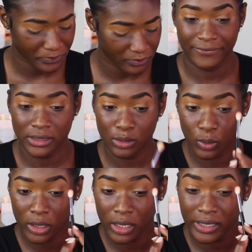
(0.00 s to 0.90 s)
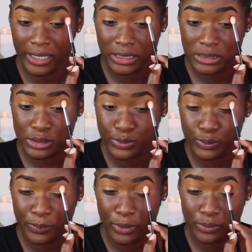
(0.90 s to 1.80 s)
I really want to get
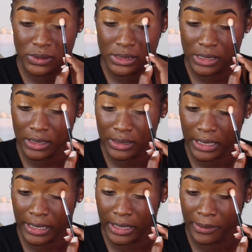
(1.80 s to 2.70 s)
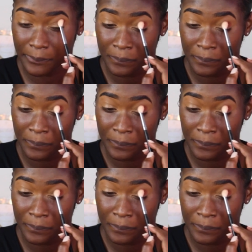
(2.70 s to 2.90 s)
to posting like